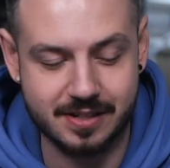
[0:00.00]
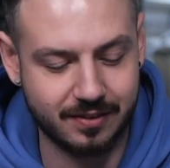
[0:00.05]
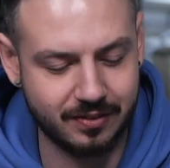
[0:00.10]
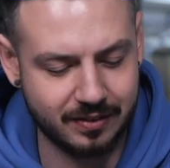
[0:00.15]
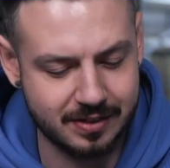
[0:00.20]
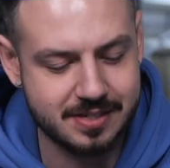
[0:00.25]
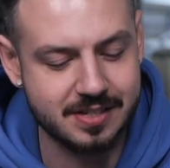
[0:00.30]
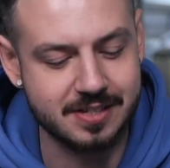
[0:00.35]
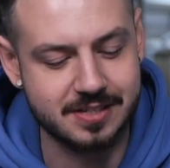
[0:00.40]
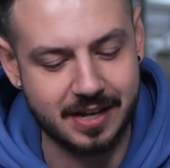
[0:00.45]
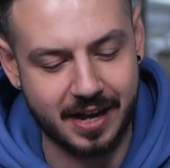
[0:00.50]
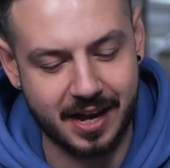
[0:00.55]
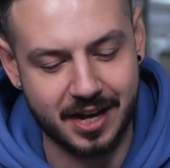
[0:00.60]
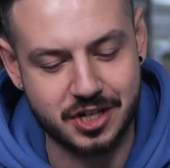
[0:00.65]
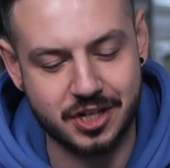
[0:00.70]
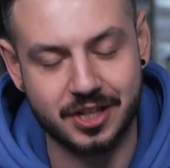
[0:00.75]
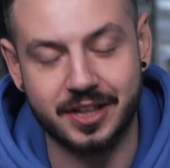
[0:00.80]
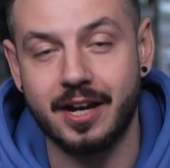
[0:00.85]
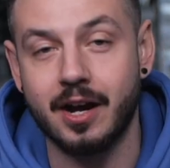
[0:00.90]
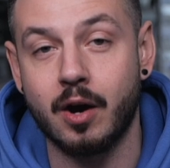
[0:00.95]
This is
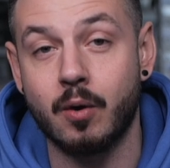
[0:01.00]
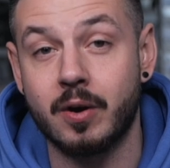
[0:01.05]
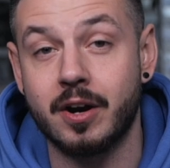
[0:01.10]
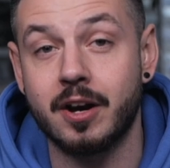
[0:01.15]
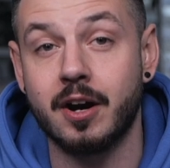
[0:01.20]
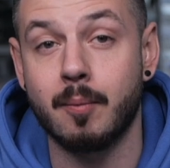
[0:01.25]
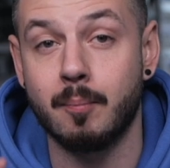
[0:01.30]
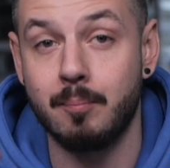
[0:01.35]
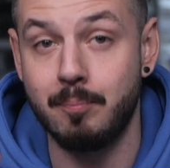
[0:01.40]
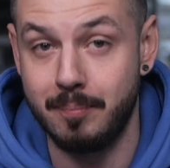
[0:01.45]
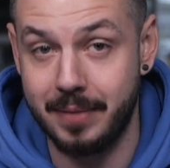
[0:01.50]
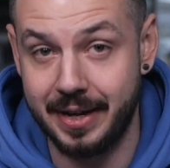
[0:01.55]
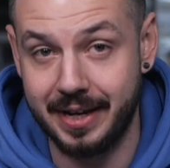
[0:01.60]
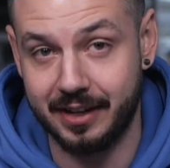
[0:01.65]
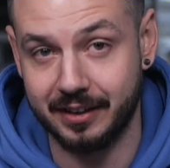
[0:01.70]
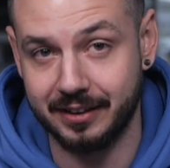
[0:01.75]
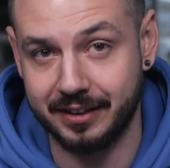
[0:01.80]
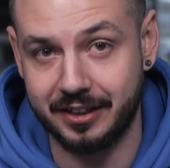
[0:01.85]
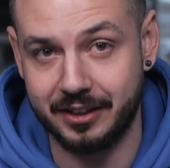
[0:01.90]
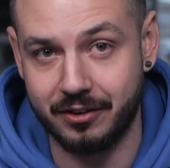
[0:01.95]
actually our
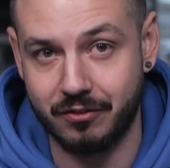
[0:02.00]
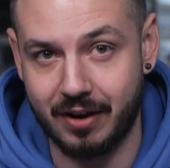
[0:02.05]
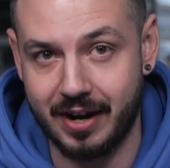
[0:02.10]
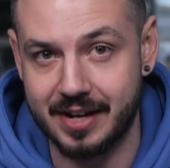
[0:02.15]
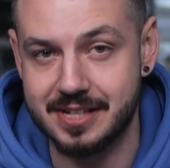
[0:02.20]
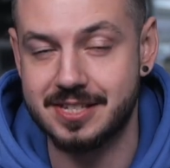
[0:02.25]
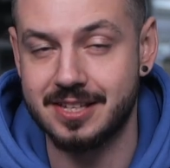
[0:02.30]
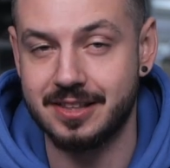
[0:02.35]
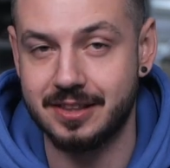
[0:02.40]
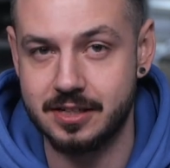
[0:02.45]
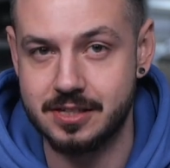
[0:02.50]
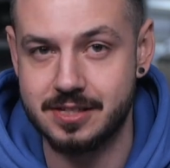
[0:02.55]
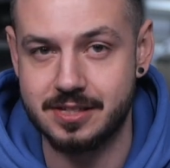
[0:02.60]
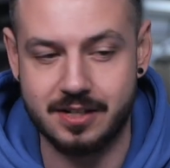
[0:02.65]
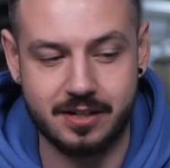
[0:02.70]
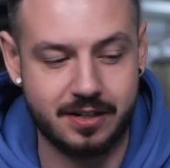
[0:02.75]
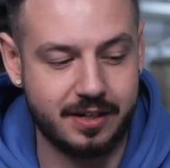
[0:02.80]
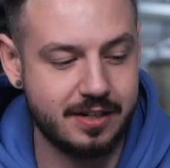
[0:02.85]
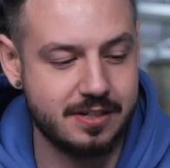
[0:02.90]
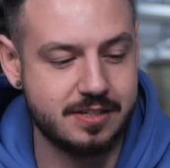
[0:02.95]
middle-end device in this
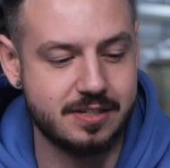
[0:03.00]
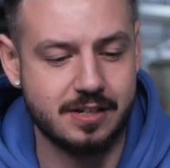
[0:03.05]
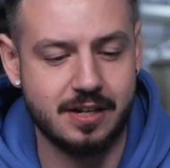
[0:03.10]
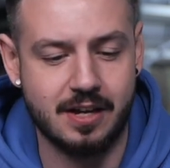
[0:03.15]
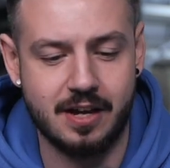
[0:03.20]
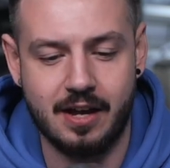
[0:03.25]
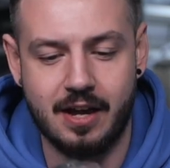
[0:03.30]
series.